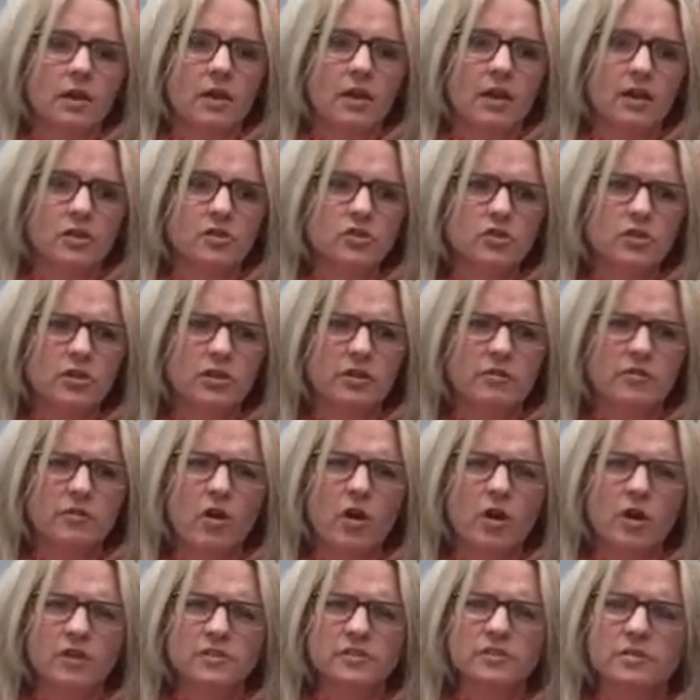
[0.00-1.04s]
actually have
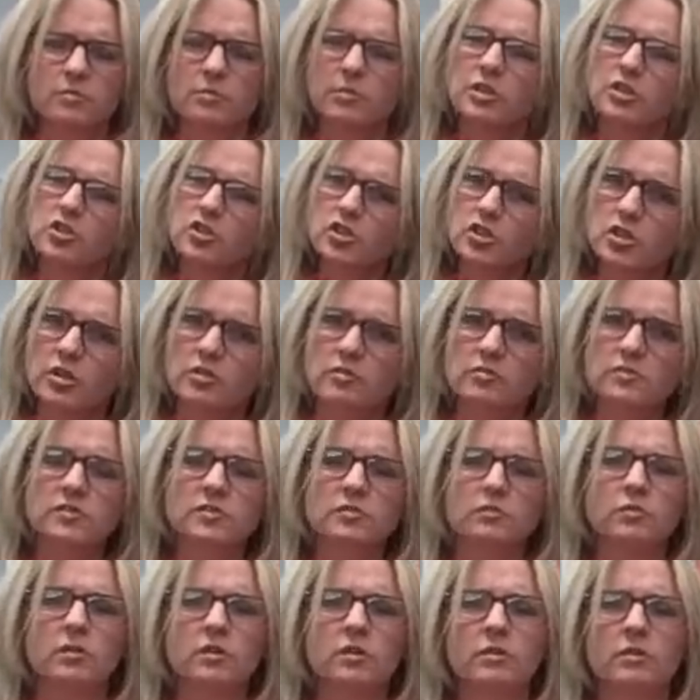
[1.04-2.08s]
caused some issues
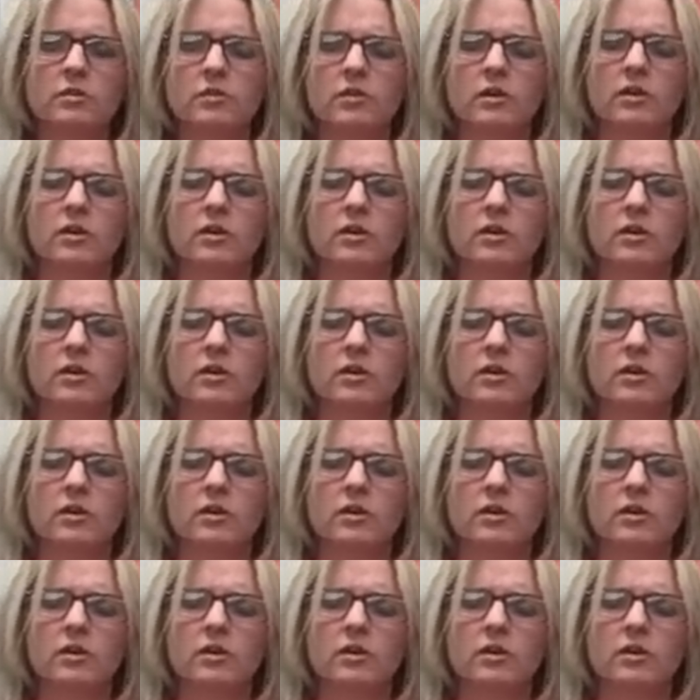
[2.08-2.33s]
with